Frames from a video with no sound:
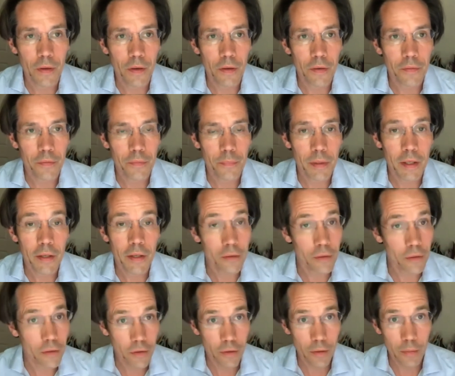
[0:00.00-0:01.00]
of
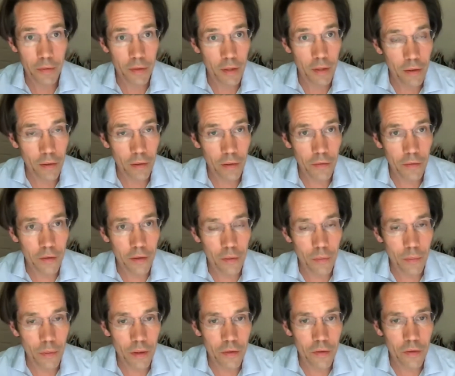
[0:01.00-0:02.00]
political group psychology
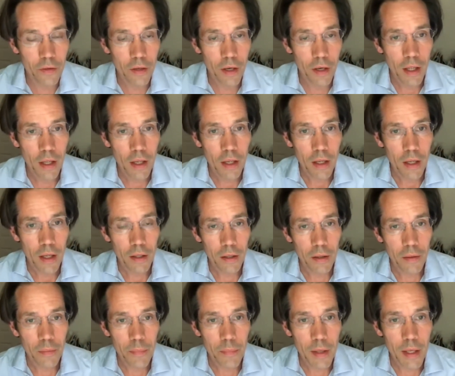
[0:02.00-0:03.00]
which
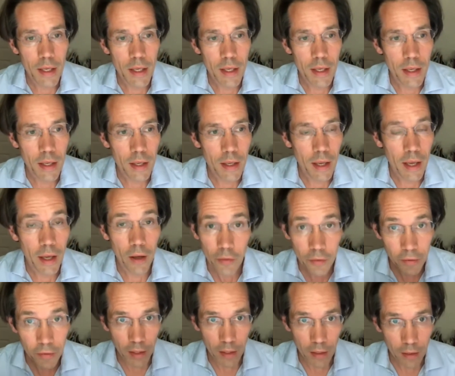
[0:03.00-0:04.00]
can be
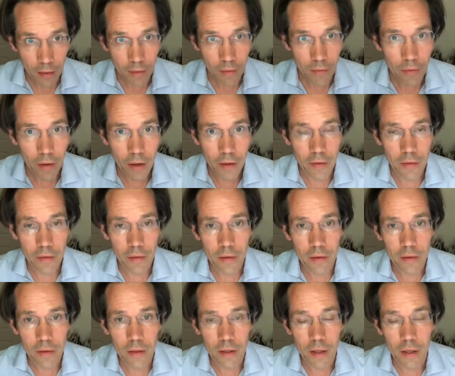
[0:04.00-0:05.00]
healthy rather
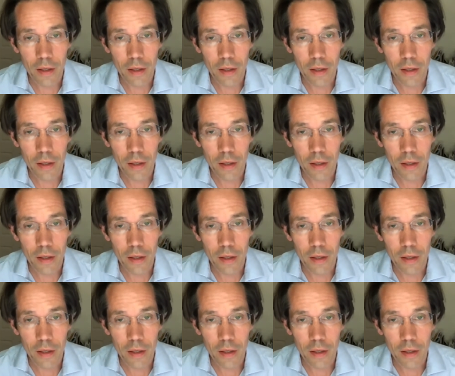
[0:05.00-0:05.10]
than